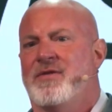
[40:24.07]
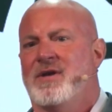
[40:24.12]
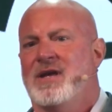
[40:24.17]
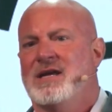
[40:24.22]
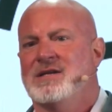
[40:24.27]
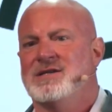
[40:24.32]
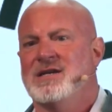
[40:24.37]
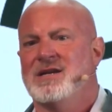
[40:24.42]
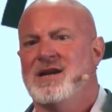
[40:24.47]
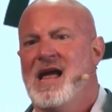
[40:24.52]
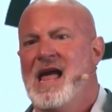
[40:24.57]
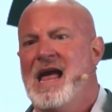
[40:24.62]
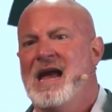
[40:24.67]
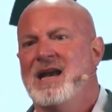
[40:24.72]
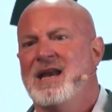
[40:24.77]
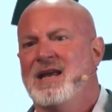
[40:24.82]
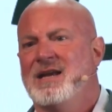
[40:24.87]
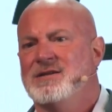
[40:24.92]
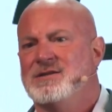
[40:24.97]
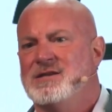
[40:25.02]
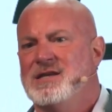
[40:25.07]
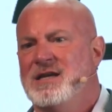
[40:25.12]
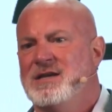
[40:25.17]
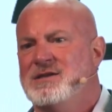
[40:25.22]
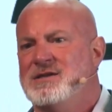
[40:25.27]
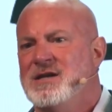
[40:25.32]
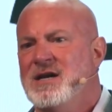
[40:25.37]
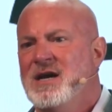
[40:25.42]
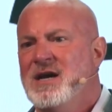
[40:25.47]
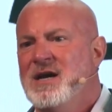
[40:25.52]
He's in Hades.
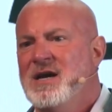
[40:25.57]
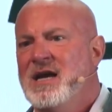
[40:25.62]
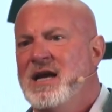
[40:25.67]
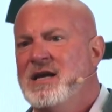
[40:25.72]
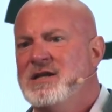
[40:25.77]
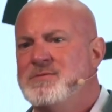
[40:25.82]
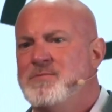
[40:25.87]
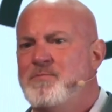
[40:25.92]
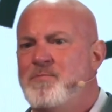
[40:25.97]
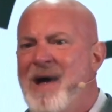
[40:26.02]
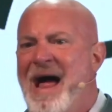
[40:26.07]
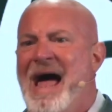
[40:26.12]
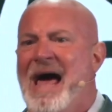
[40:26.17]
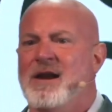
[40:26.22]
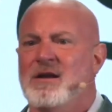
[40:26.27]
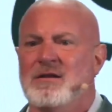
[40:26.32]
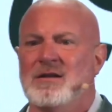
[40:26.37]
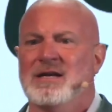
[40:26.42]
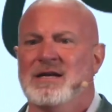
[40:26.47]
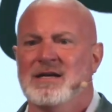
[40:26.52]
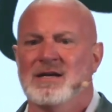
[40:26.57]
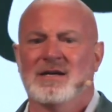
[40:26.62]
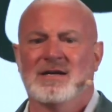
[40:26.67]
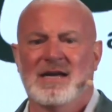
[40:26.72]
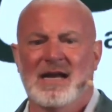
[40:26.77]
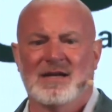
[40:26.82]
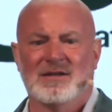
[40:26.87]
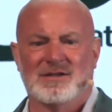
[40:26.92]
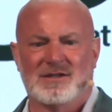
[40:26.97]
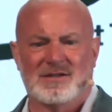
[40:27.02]
He's battling
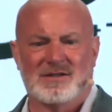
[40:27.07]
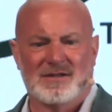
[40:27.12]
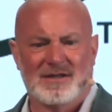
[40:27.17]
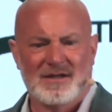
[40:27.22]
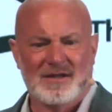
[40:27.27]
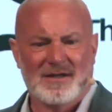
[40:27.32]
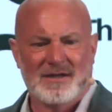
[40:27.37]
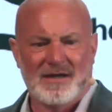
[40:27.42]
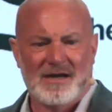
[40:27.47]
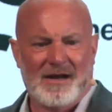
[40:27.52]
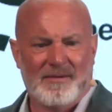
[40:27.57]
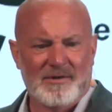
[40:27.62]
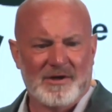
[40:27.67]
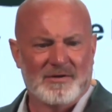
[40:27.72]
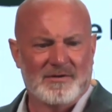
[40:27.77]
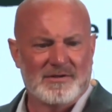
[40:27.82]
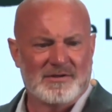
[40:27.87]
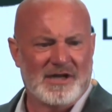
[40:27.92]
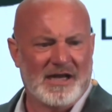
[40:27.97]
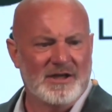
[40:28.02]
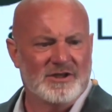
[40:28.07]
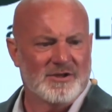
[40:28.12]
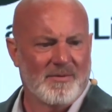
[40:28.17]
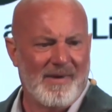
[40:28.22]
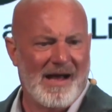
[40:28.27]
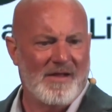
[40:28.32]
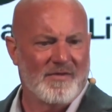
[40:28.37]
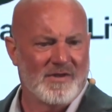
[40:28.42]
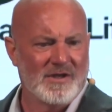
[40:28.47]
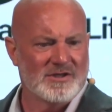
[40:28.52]
against, and I'm going to teach
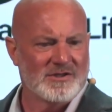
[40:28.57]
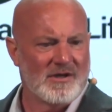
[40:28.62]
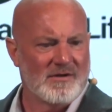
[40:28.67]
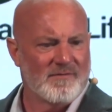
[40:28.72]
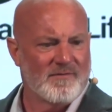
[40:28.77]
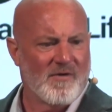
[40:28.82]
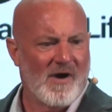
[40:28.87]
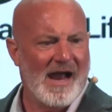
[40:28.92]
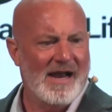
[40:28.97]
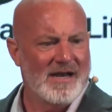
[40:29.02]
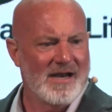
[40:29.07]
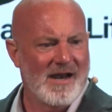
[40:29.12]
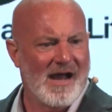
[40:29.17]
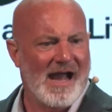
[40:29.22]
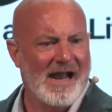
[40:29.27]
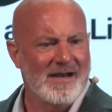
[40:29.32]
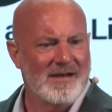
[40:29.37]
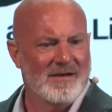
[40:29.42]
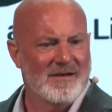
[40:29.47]
about this on Friday night